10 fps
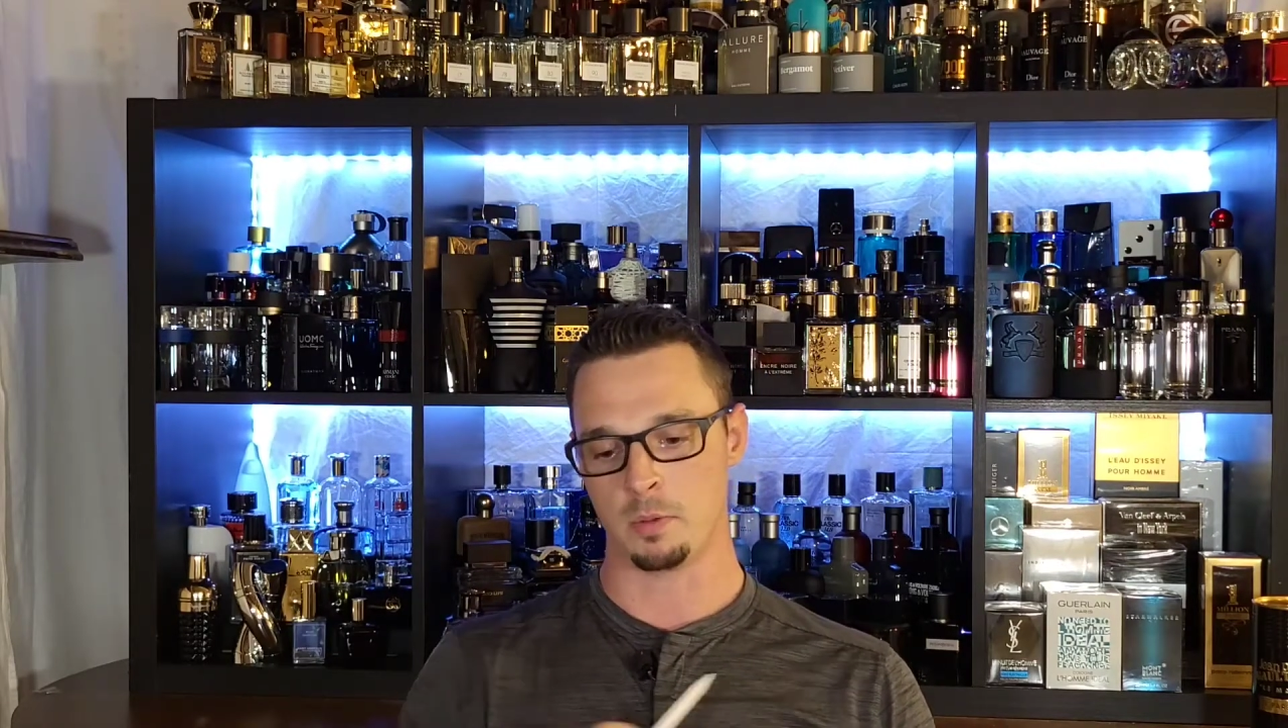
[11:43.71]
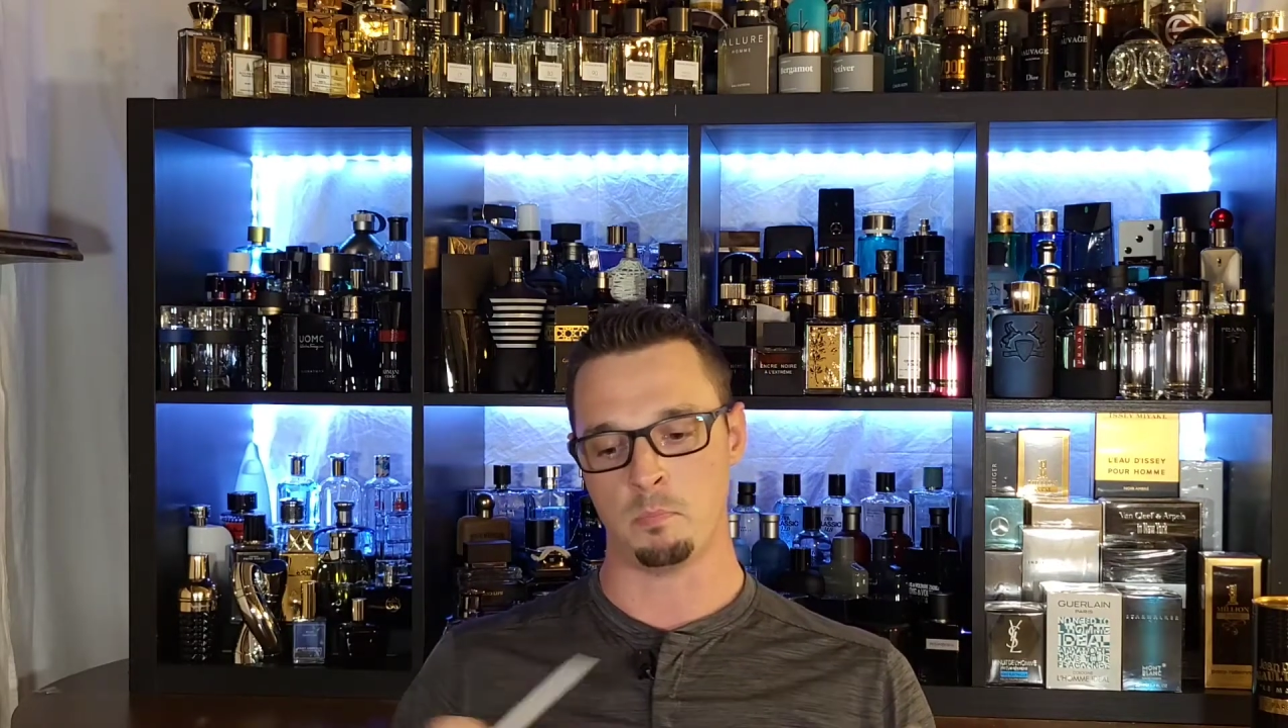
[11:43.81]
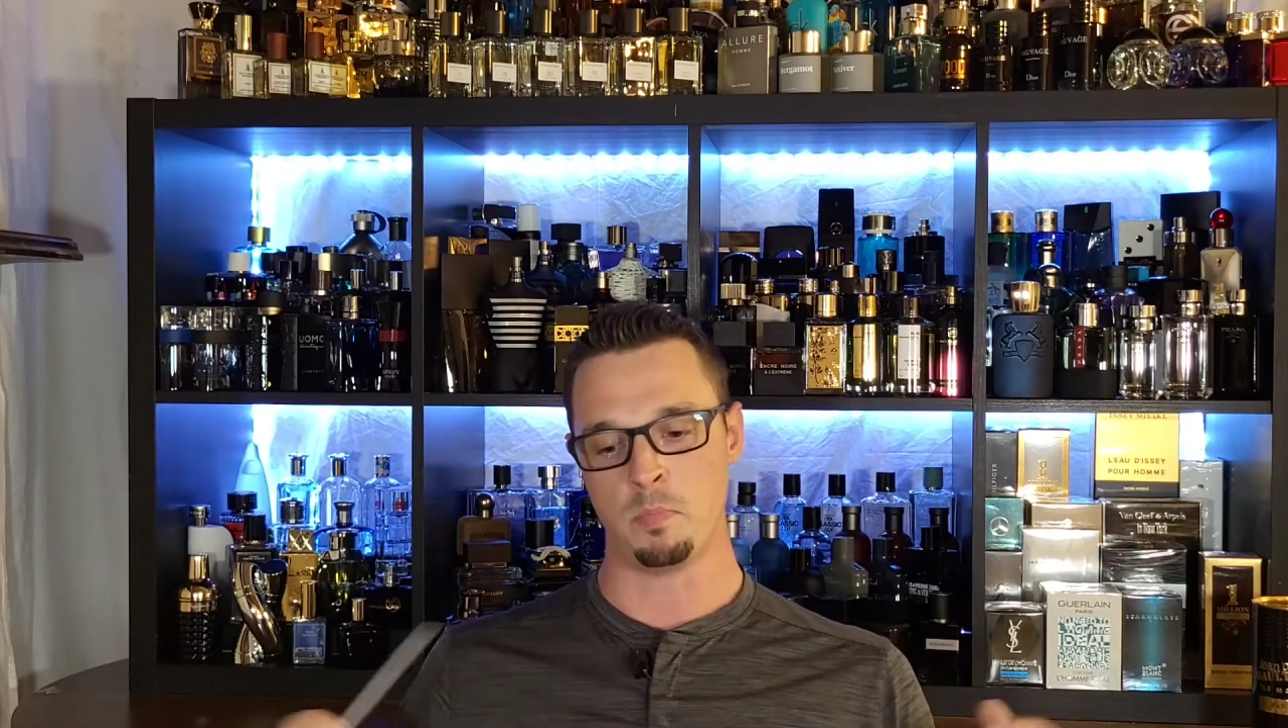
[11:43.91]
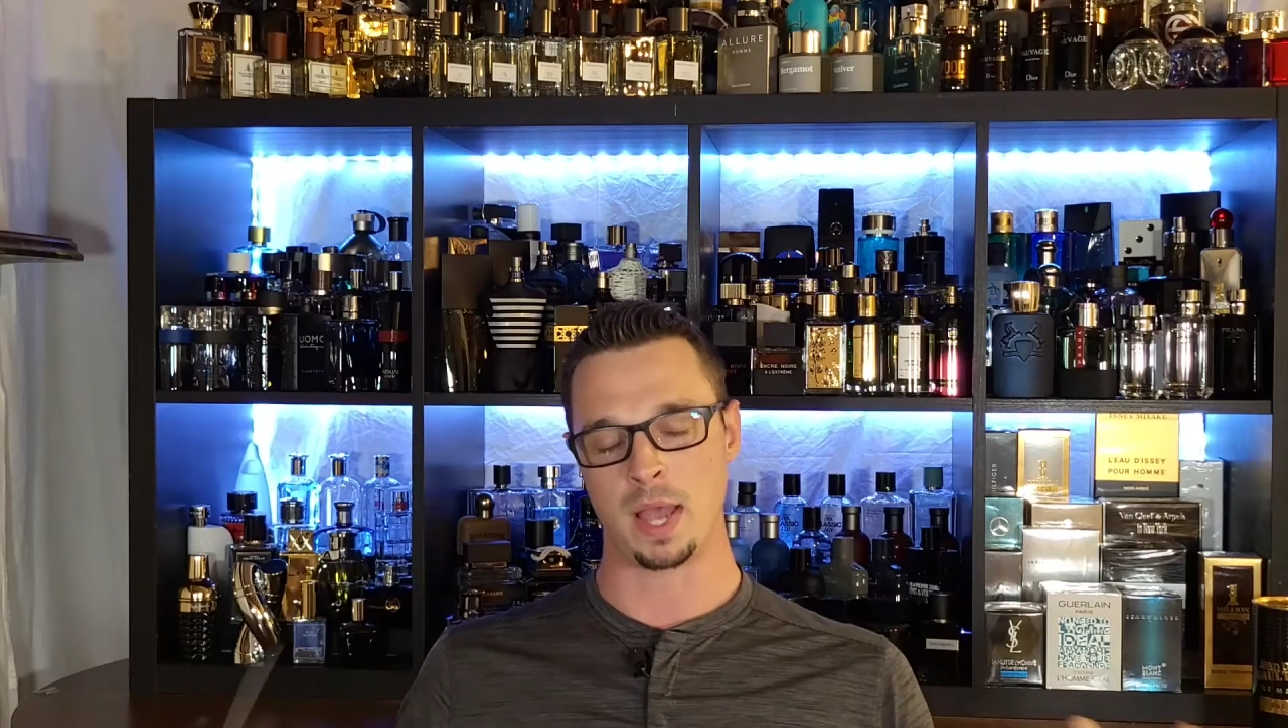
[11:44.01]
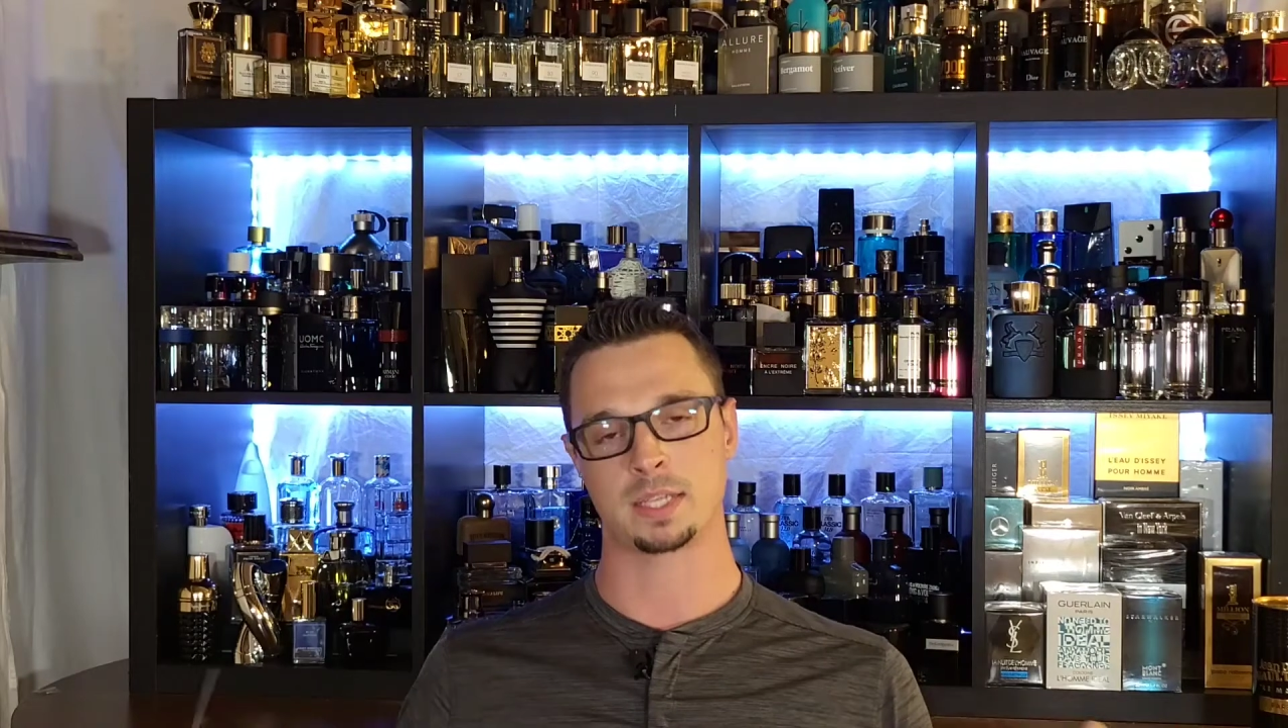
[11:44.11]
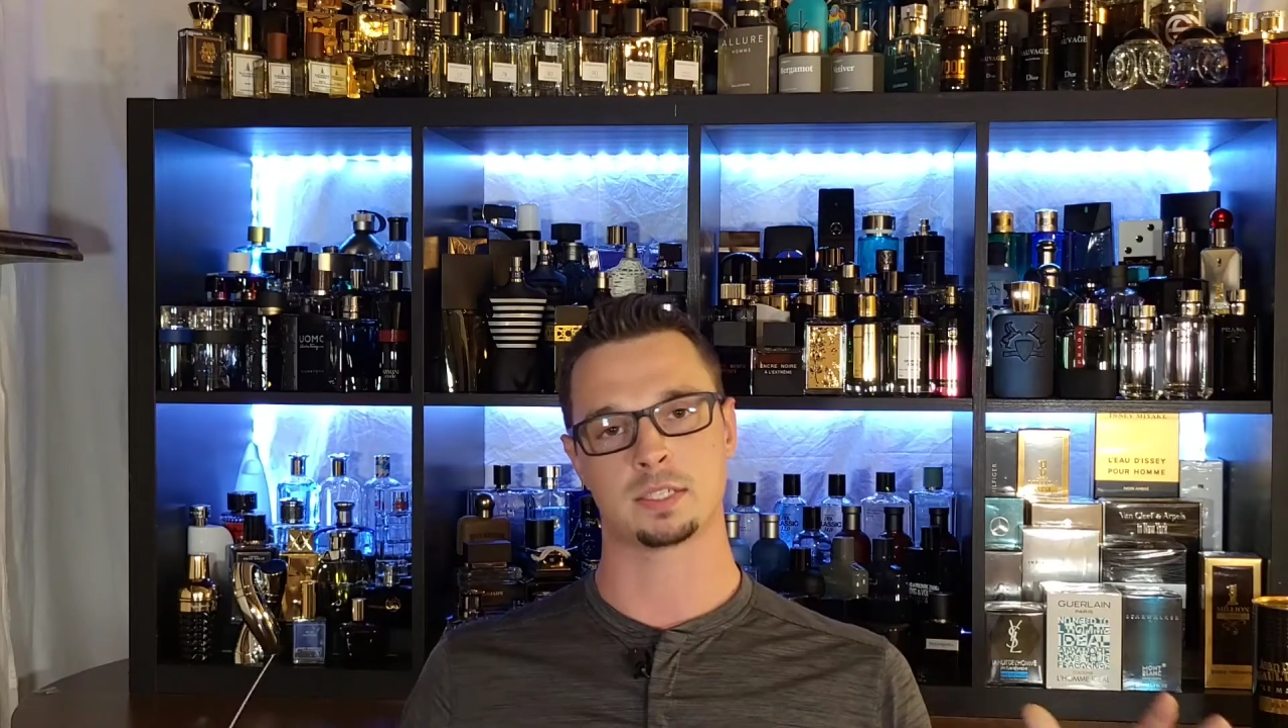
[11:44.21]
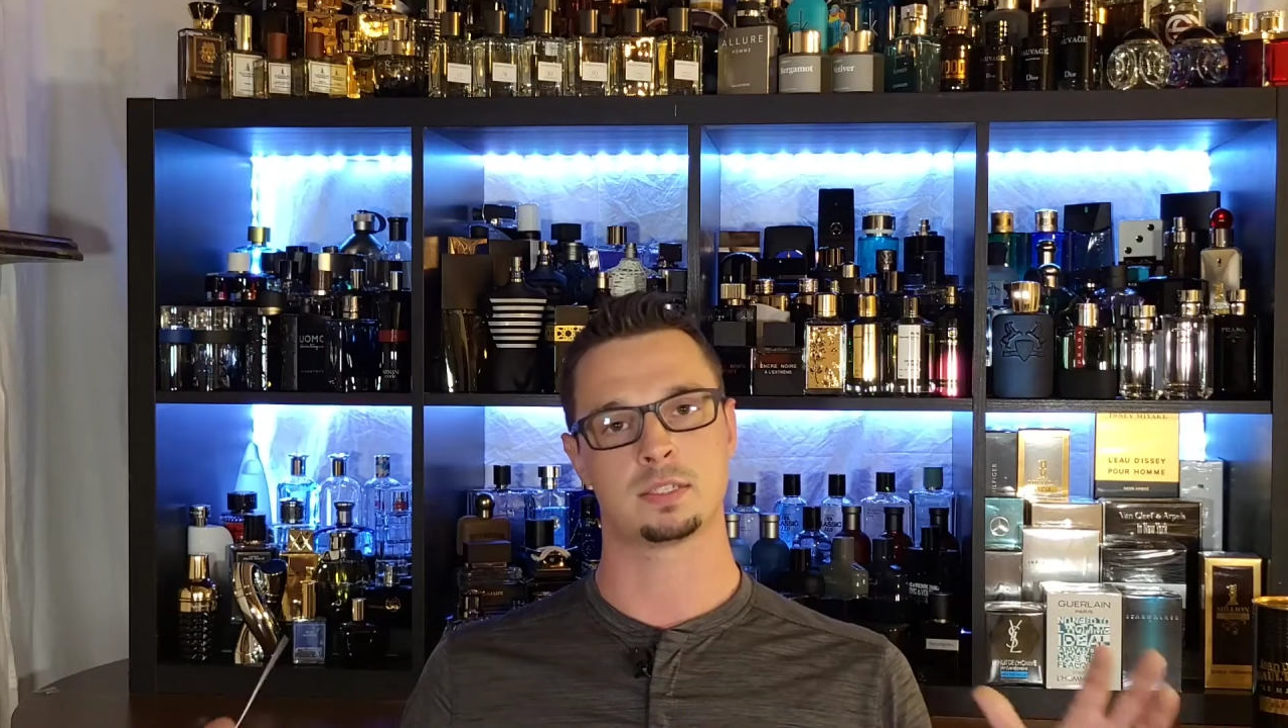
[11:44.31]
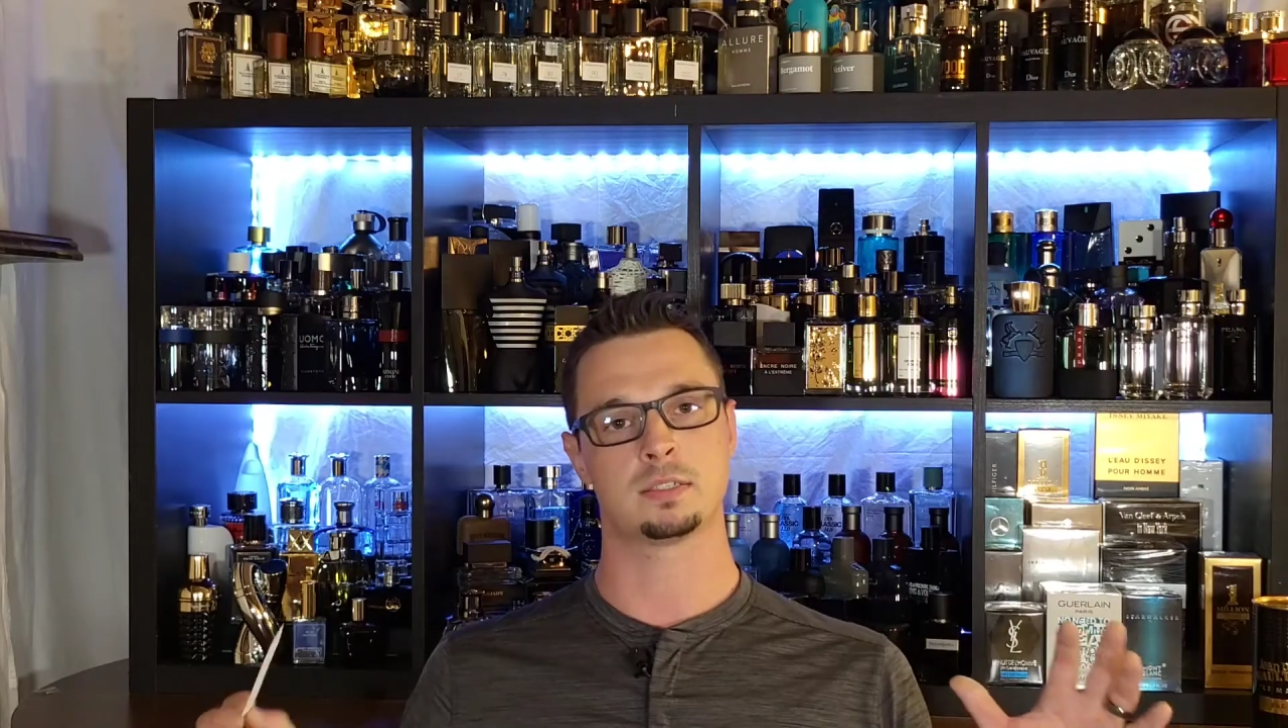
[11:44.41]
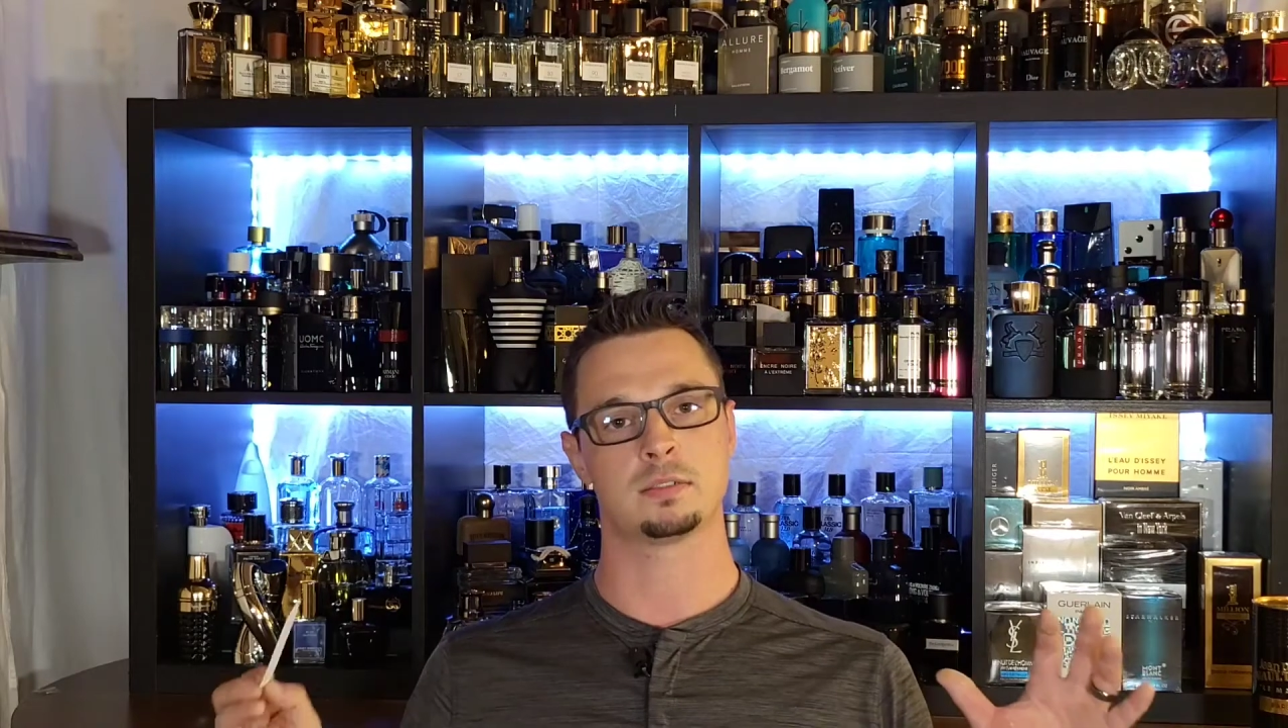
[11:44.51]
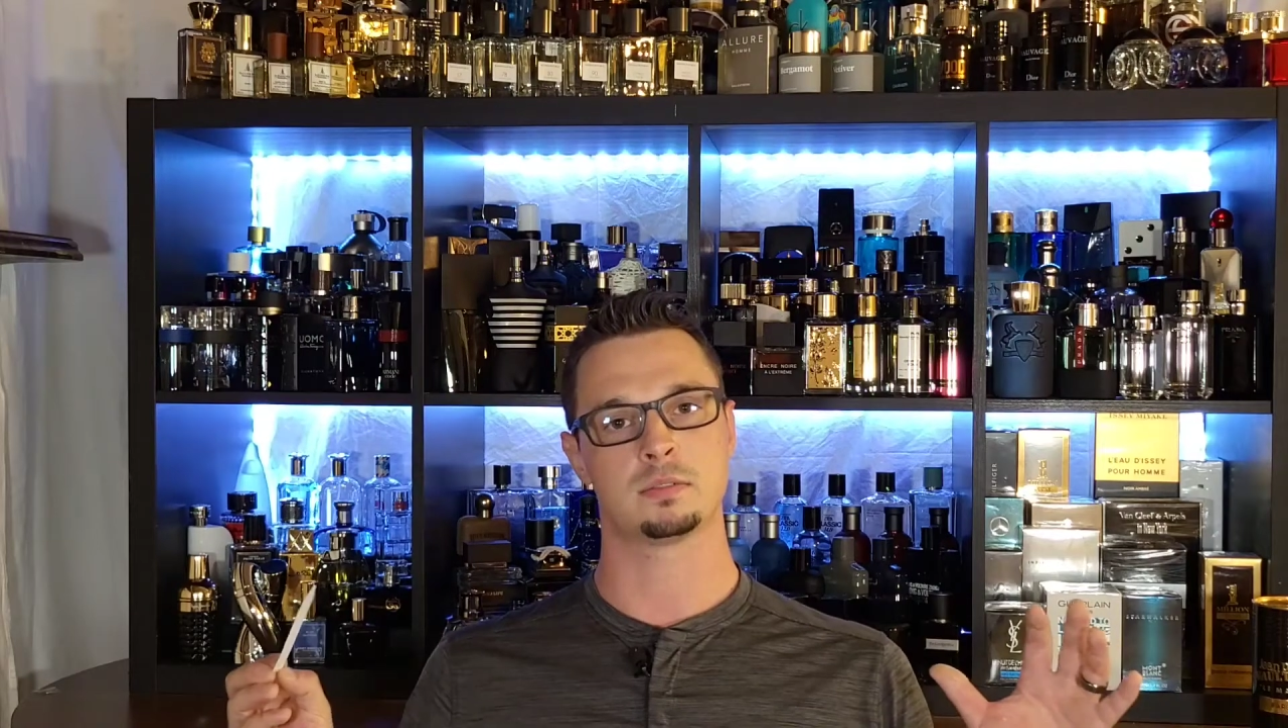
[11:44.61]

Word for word: best,